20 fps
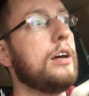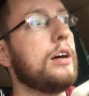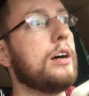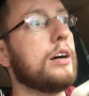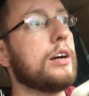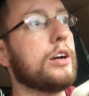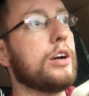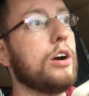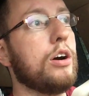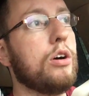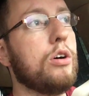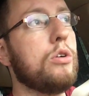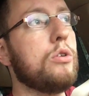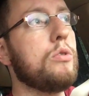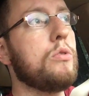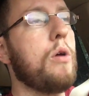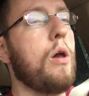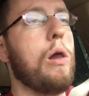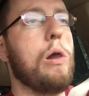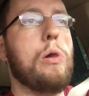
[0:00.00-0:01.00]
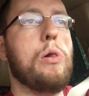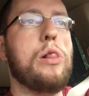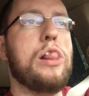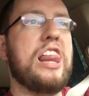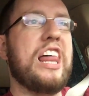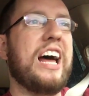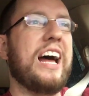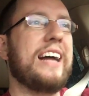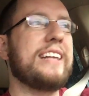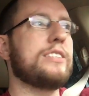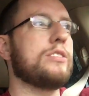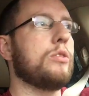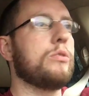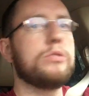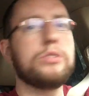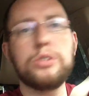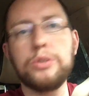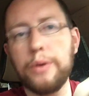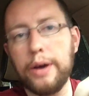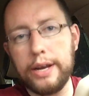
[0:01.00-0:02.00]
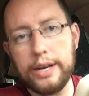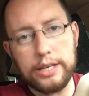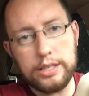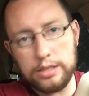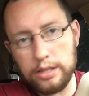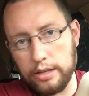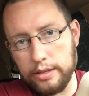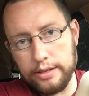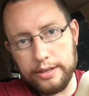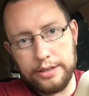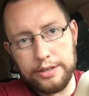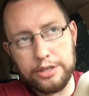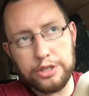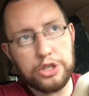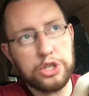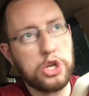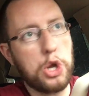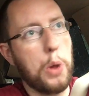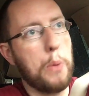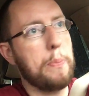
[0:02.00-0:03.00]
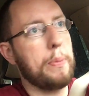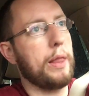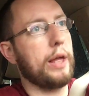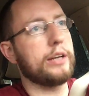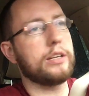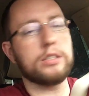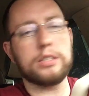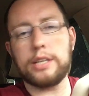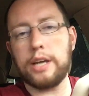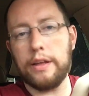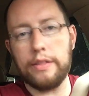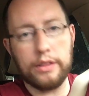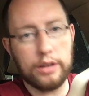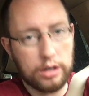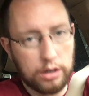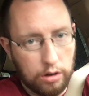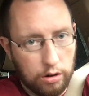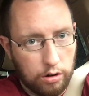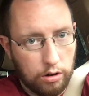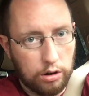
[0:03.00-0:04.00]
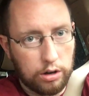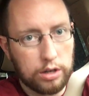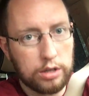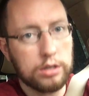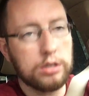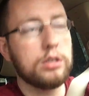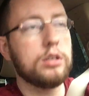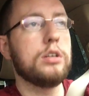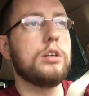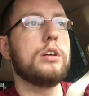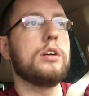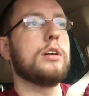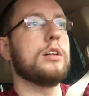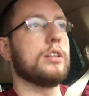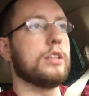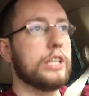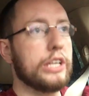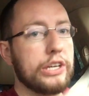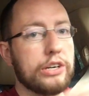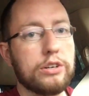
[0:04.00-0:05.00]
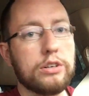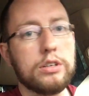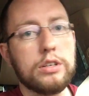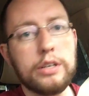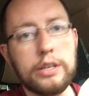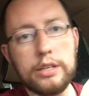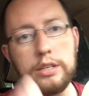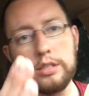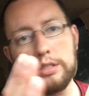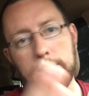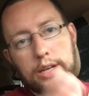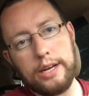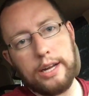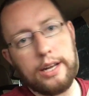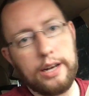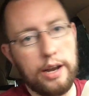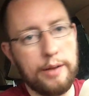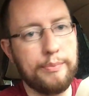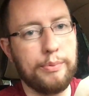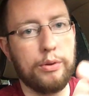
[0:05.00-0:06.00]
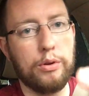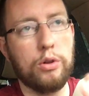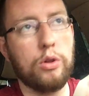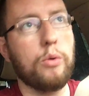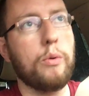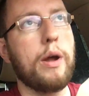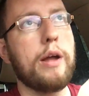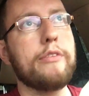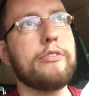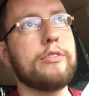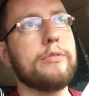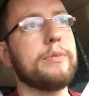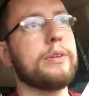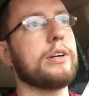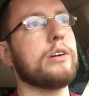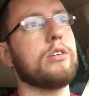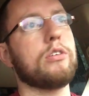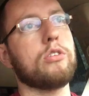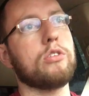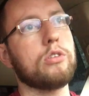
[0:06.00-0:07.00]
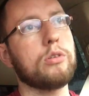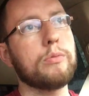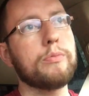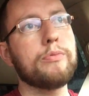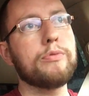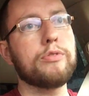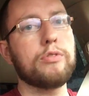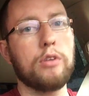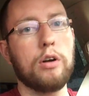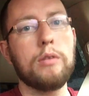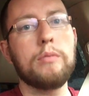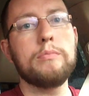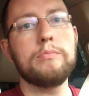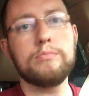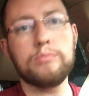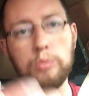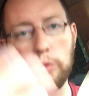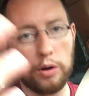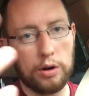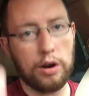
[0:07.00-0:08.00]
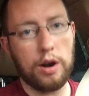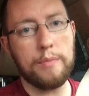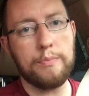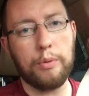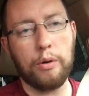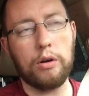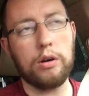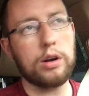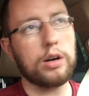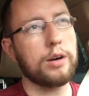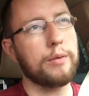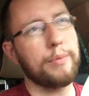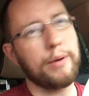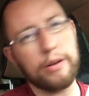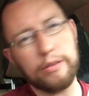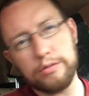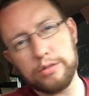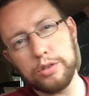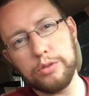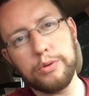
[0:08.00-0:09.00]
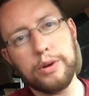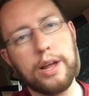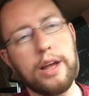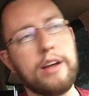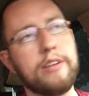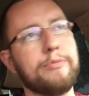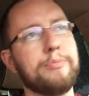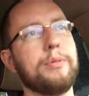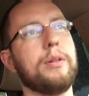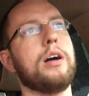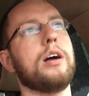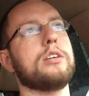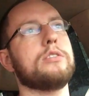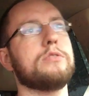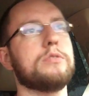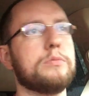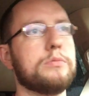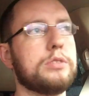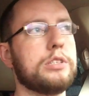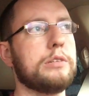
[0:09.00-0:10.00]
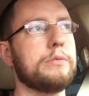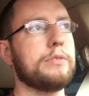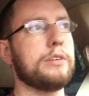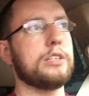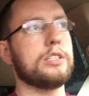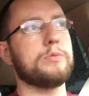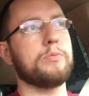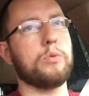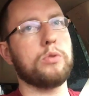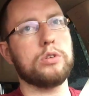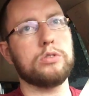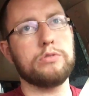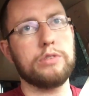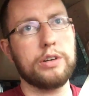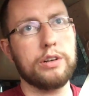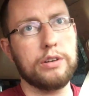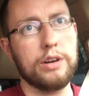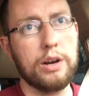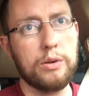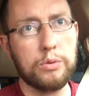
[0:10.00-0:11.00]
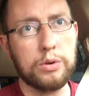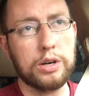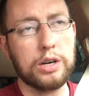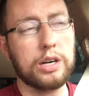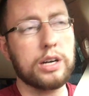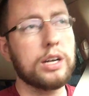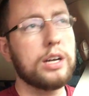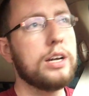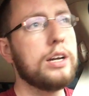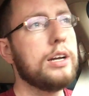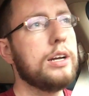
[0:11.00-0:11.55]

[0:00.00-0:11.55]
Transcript: ago, I don't do edits on this. I just get in the car. Literally, the second I pull away from the curb from where I park, about two and a half blocks from CBS Sports Radio Network,